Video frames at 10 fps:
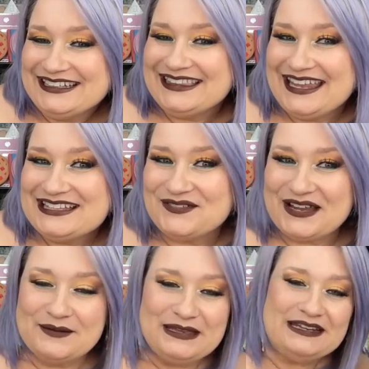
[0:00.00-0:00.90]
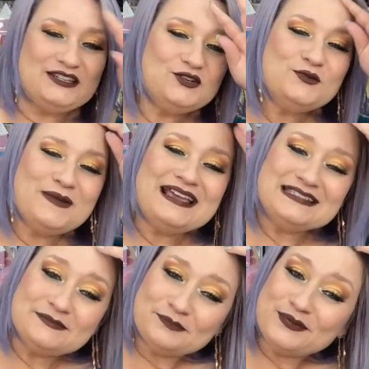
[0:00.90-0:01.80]
Thanks for coming to my
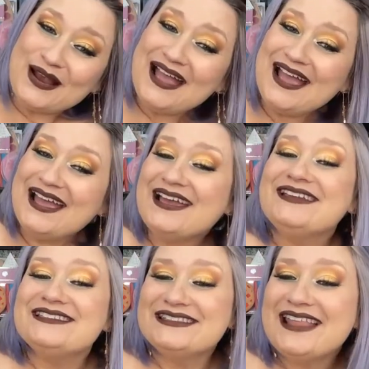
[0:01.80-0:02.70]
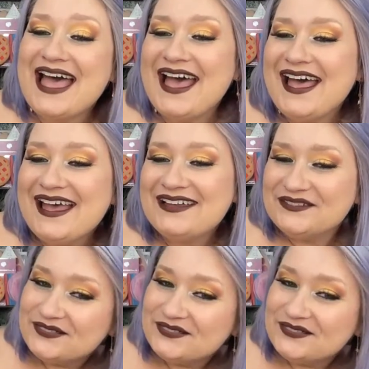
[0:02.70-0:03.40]
surprise live.